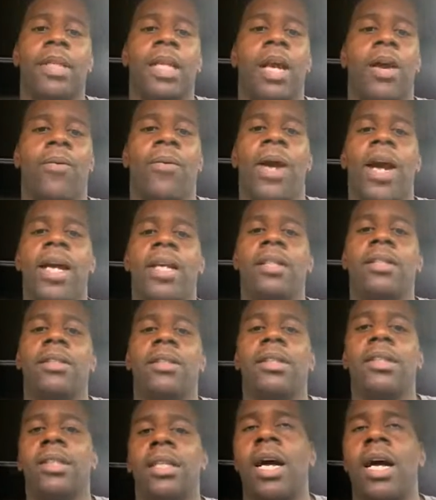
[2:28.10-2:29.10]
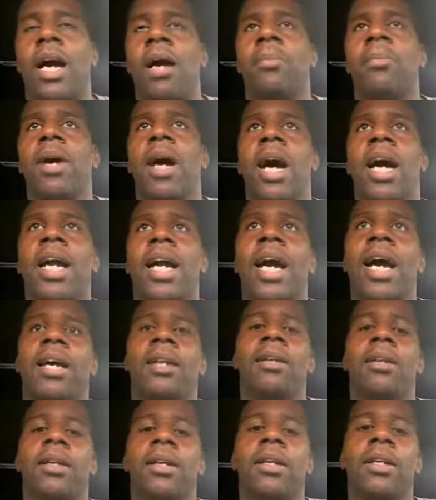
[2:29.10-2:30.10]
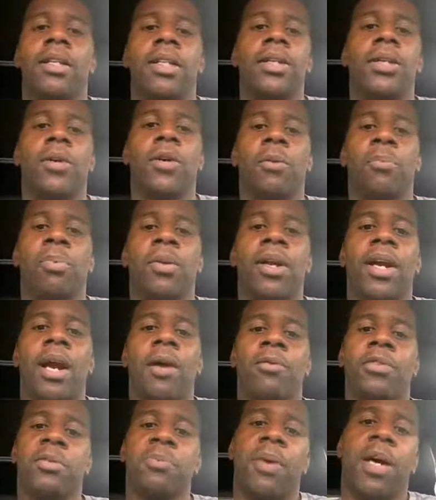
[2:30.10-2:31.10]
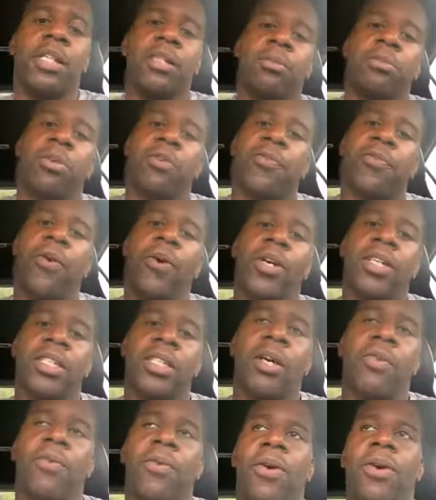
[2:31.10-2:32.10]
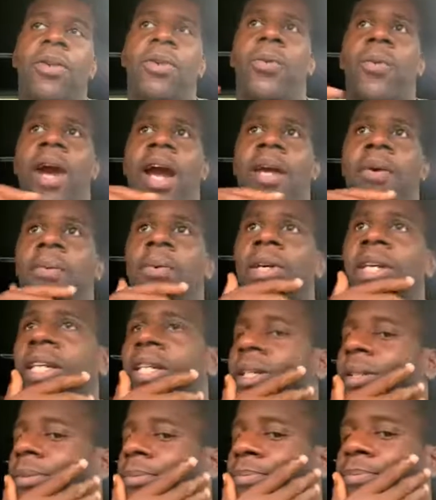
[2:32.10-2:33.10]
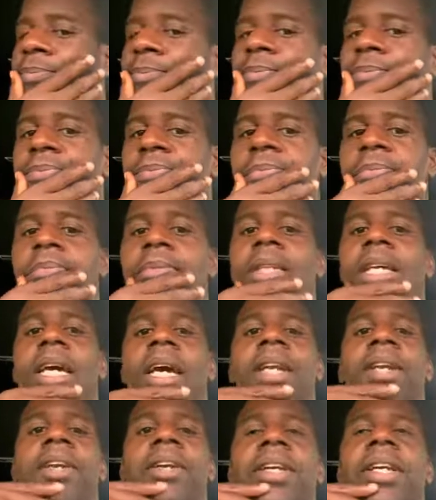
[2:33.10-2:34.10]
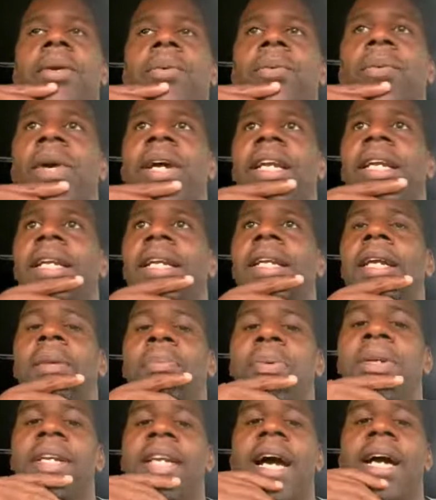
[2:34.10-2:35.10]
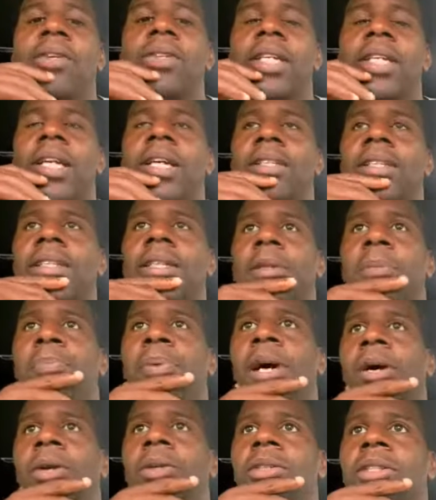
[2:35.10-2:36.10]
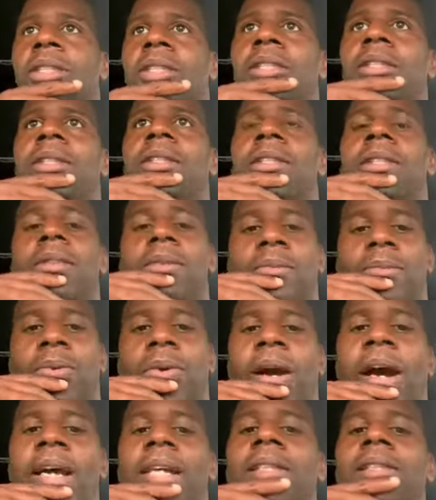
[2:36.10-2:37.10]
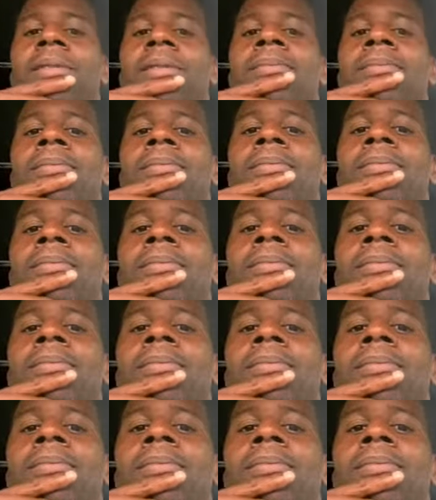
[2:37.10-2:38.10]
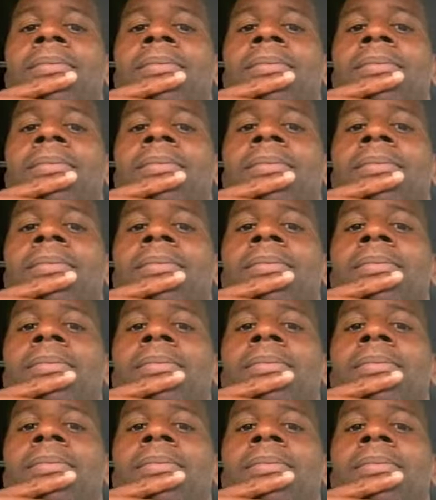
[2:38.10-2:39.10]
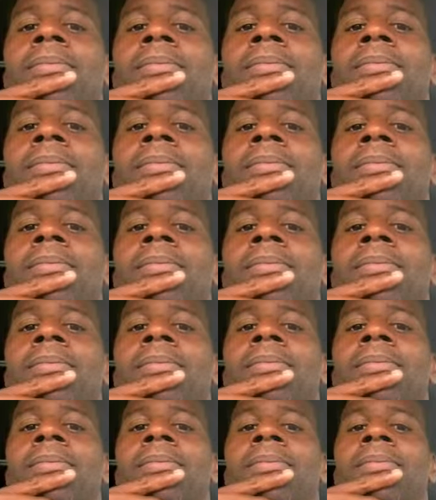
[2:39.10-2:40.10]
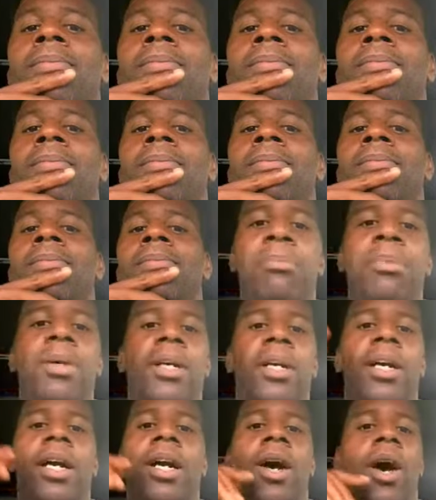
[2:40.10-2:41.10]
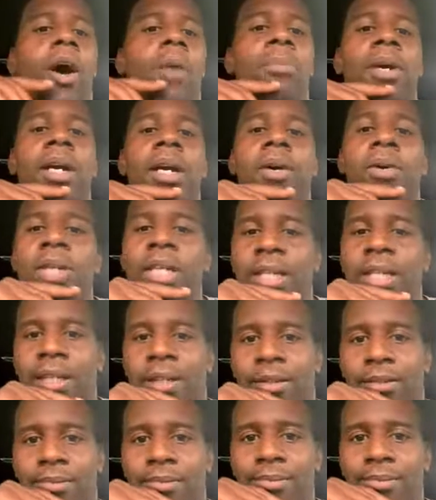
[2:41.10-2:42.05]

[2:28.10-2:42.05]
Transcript: All right. I got, the player I'm responsible for is over on the right wing, and they're getting ready to dump it down in there to the post, right? I'm gonna play my help defense, and as soon as they let that booger go, I'm gonna go get it.